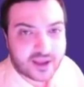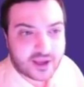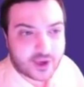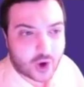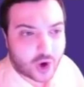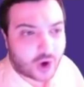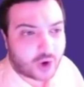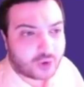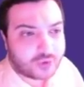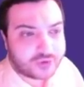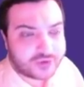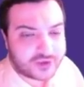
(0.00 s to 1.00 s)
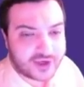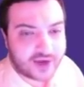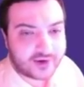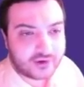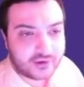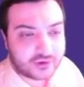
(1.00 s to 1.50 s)
it all
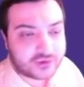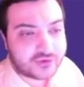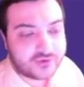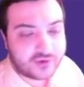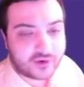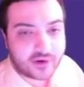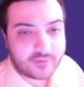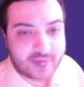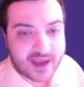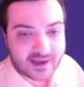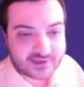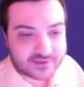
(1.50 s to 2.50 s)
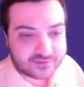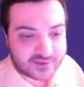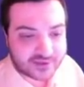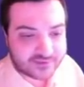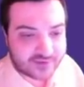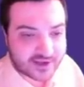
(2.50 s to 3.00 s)
together looks very passive,
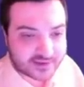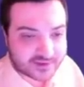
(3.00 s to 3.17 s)
let's face